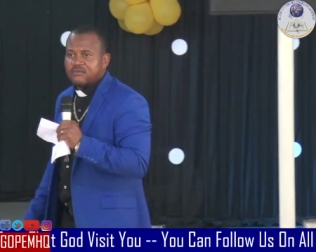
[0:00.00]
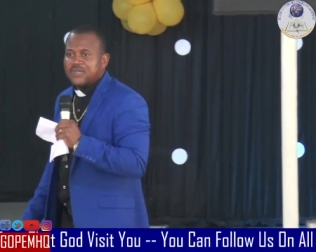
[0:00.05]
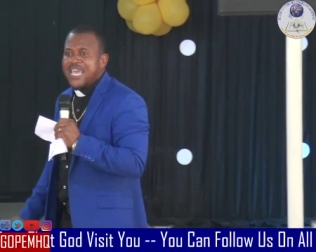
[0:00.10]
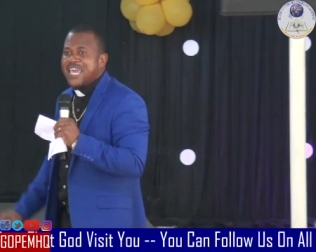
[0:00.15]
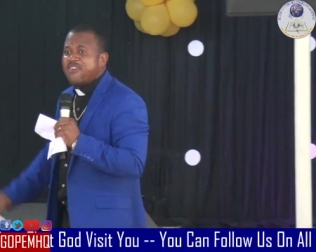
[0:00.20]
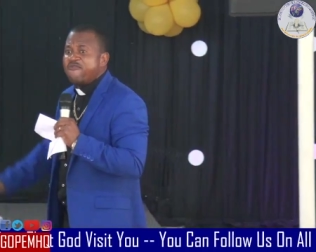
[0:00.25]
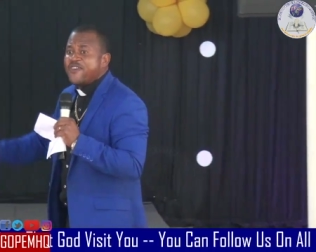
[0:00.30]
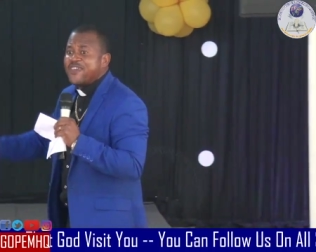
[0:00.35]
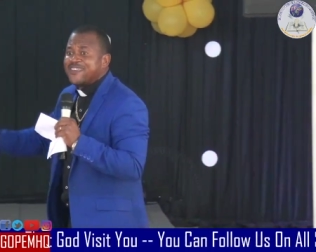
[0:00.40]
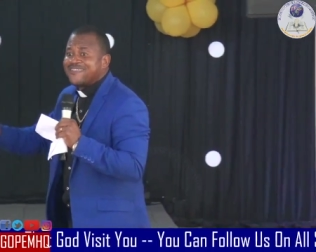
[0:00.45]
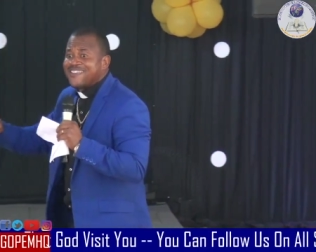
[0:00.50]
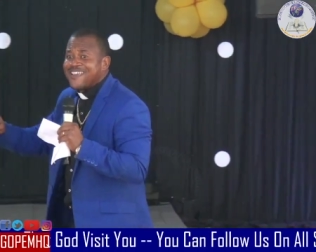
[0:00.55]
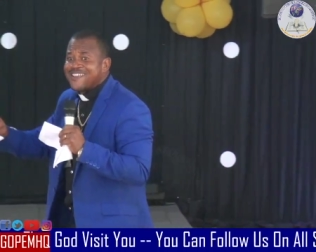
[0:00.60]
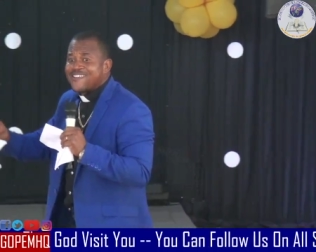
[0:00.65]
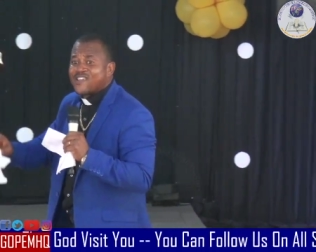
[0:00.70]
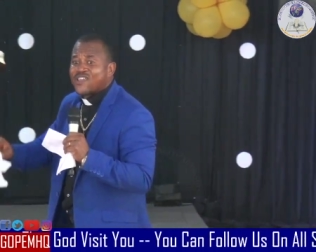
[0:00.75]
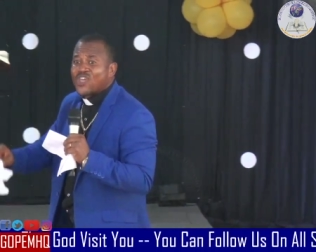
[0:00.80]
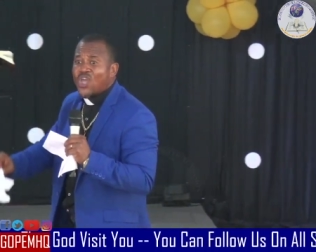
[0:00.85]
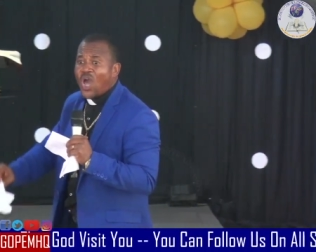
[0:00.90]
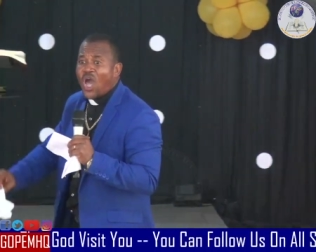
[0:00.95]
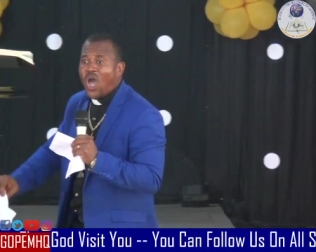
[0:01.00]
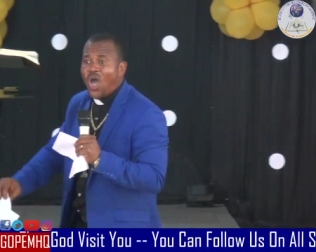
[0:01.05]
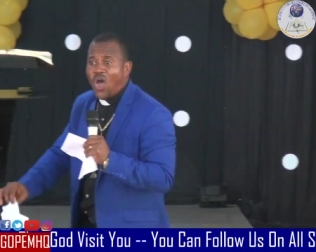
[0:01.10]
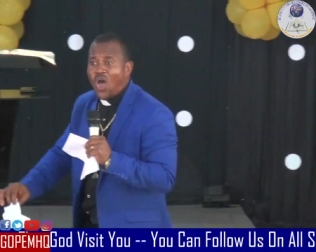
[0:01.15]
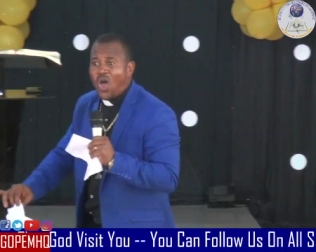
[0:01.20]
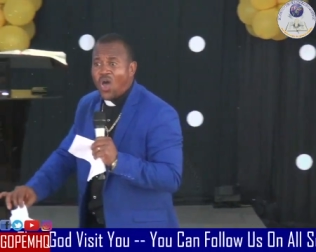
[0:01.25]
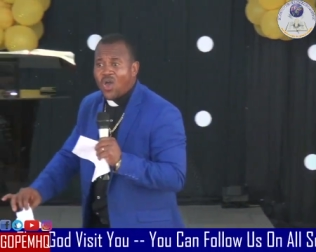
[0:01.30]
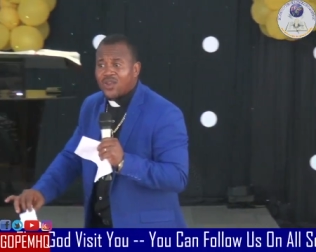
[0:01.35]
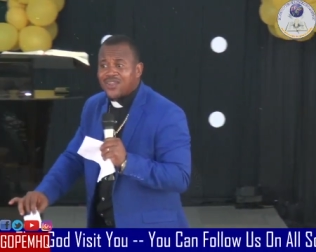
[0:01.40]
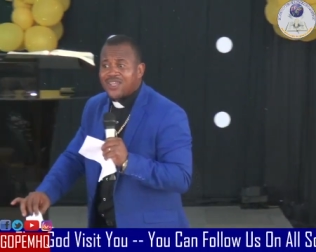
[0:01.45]
it is
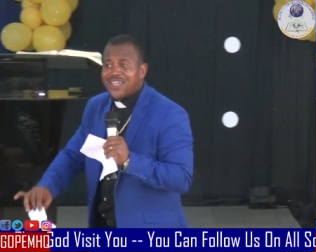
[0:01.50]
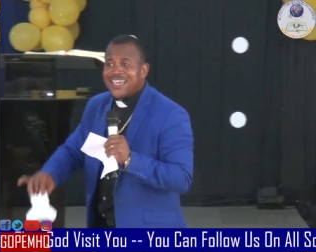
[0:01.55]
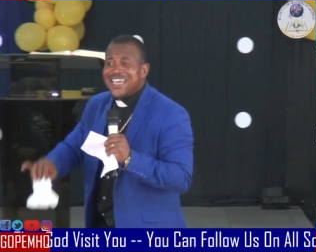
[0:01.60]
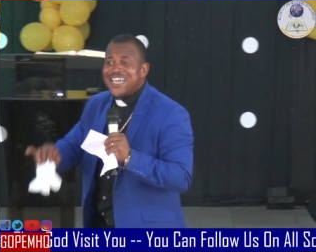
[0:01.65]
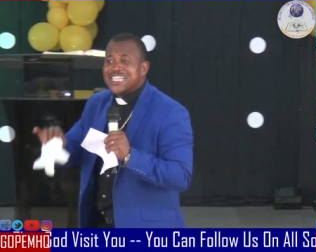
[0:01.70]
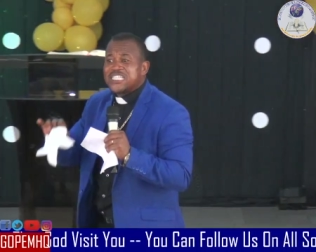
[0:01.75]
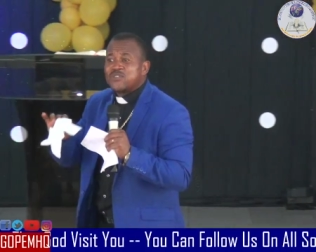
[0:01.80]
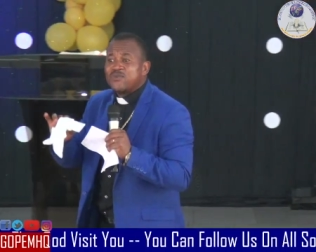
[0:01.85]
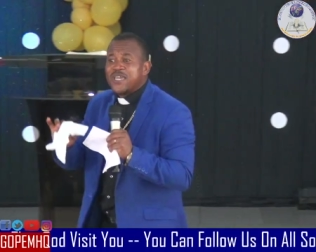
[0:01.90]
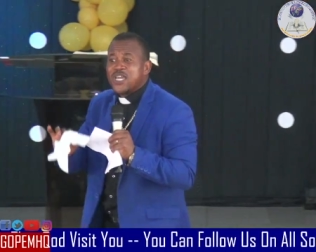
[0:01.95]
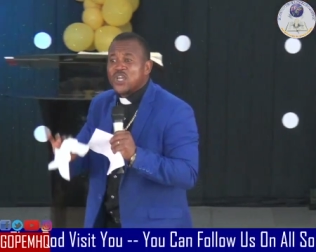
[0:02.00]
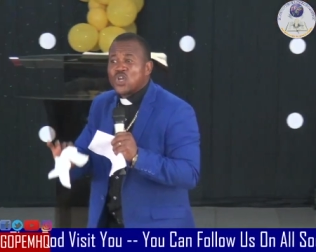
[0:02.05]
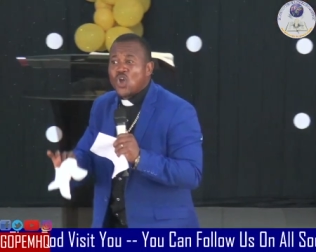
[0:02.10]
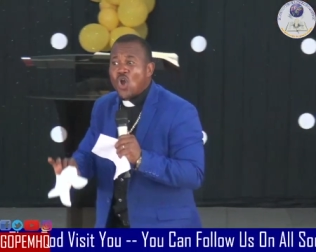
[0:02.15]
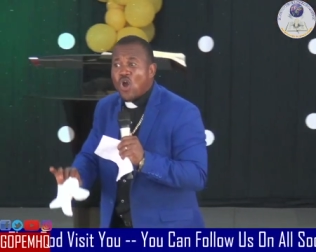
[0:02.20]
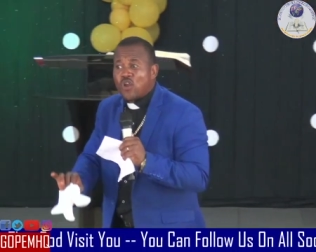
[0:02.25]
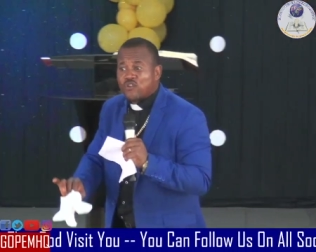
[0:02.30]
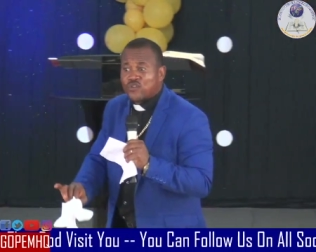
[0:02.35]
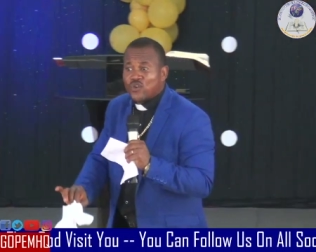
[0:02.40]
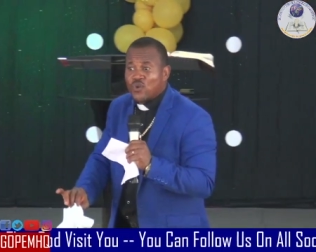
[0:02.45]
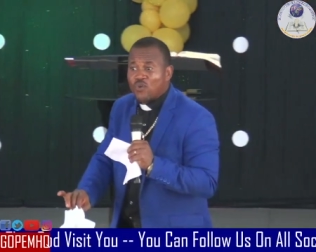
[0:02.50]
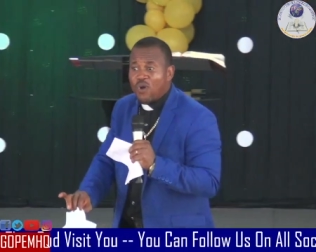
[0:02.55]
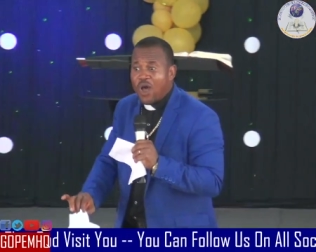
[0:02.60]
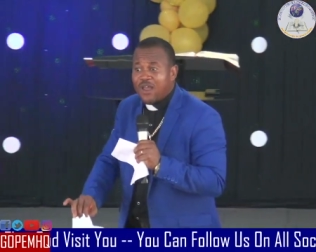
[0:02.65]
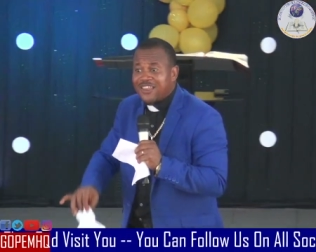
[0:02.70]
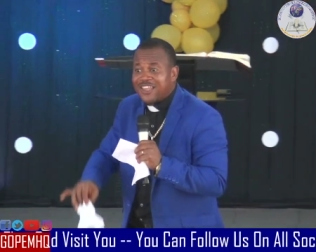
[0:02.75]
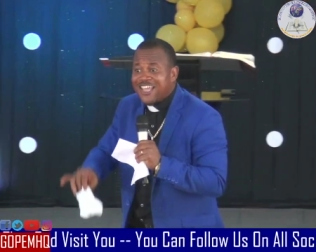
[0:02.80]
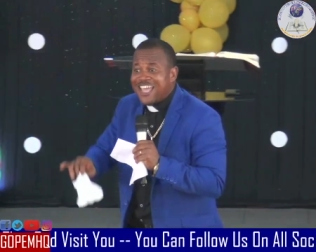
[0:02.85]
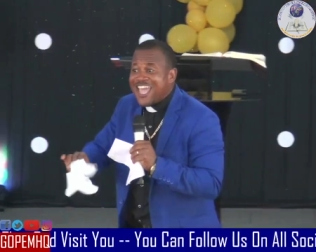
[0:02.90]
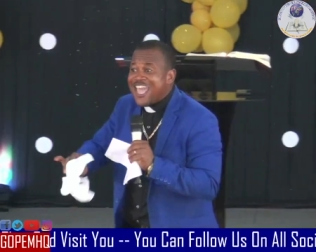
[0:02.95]
God, it will go through what?
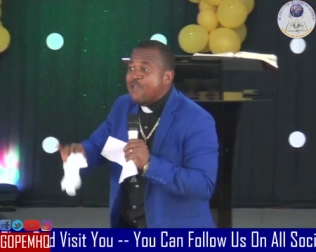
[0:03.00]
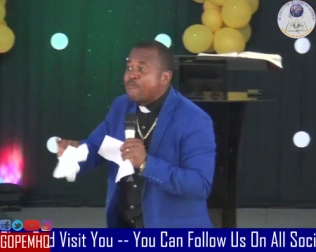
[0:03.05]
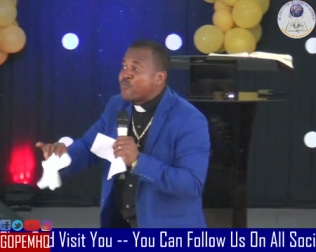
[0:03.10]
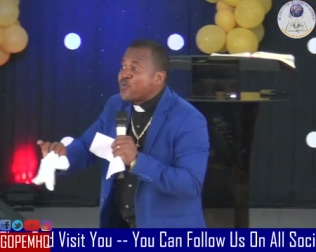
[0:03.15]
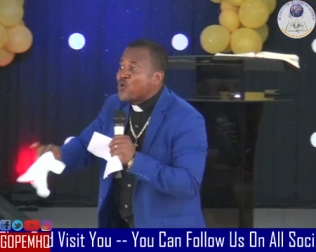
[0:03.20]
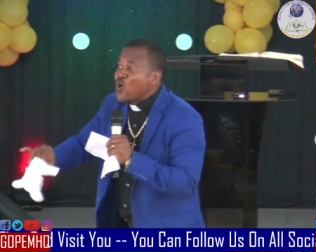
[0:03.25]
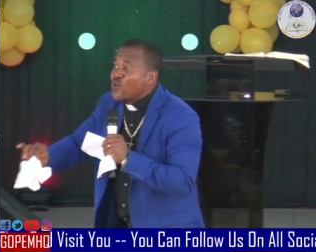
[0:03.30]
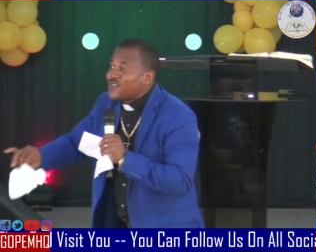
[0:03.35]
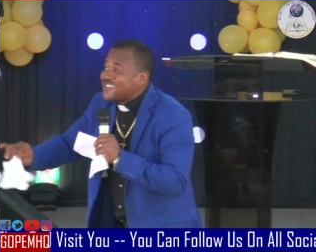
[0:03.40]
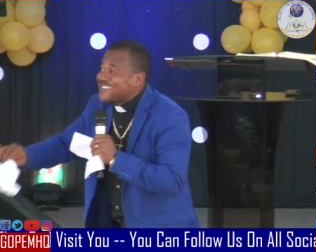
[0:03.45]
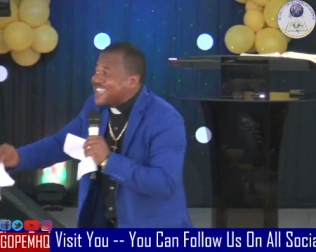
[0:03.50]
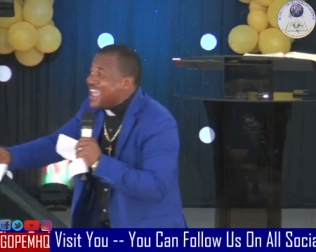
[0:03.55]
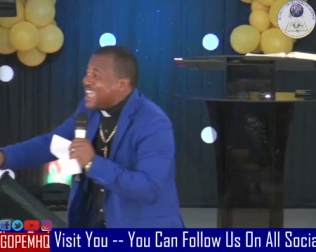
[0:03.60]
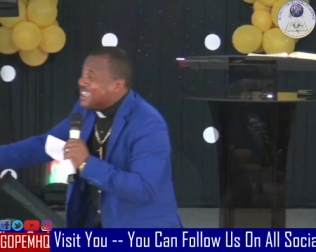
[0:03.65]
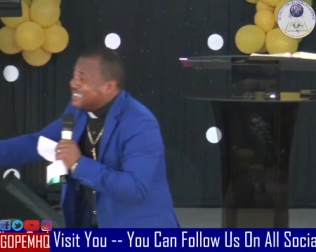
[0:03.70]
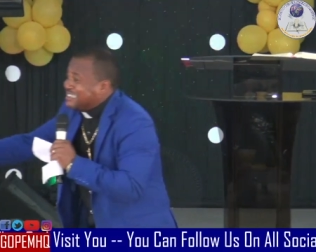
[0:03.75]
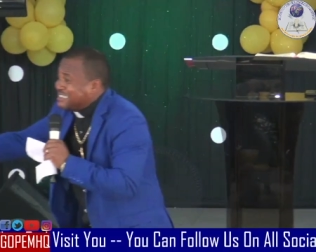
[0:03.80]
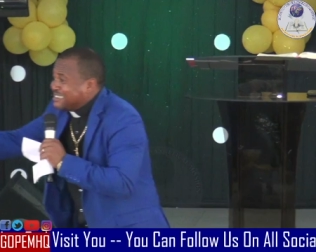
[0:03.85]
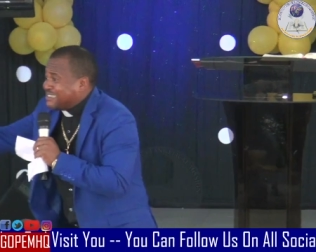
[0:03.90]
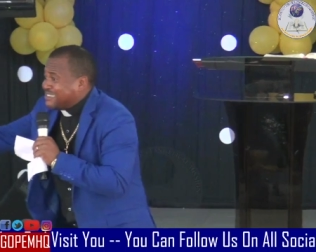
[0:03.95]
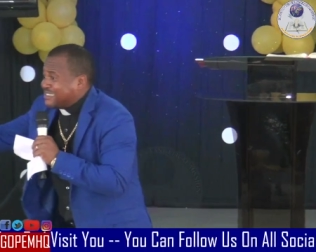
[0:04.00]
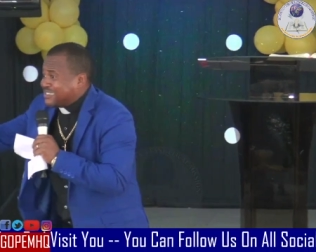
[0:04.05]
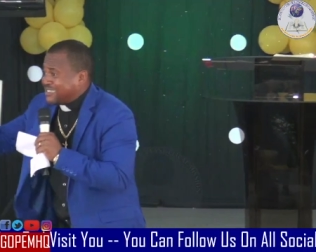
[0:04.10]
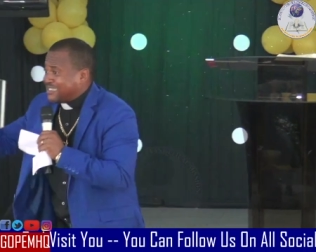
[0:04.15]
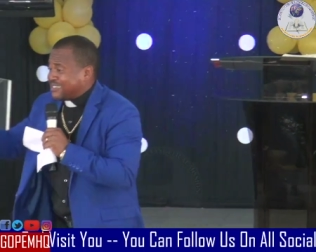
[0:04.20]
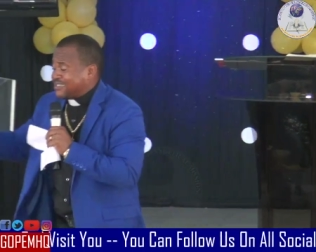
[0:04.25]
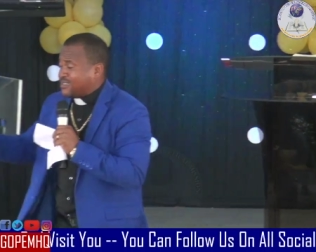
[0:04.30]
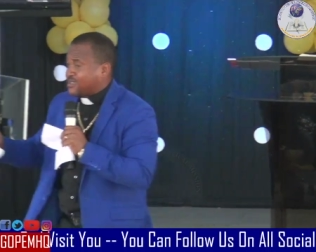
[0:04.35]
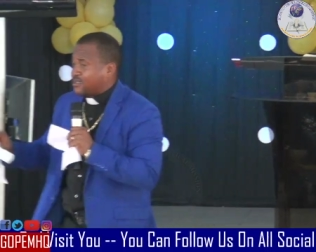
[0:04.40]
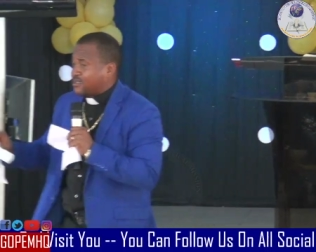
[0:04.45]
A process.